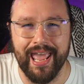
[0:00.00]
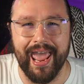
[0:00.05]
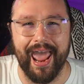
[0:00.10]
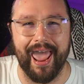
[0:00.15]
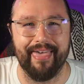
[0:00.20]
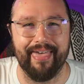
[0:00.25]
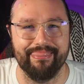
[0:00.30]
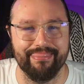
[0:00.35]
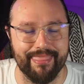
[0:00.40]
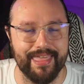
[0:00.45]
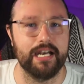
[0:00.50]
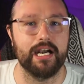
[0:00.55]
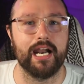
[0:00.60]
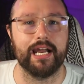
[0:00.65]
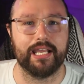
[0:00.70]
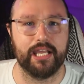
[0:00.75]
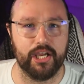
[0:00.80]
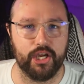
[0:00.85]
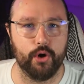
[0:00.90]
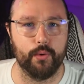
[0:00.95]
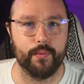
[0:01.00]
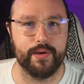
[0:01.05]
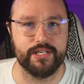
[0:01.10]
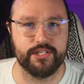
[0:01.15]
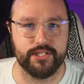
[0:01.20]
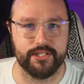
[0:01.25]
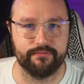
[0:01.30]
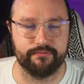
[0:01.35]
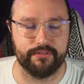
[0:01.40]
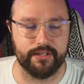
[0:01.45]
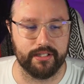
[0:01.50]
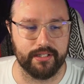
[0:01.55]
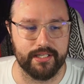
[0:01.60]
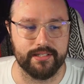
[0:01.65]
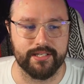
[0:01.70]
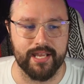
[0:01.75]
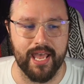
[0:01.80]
and then I can go into the villains,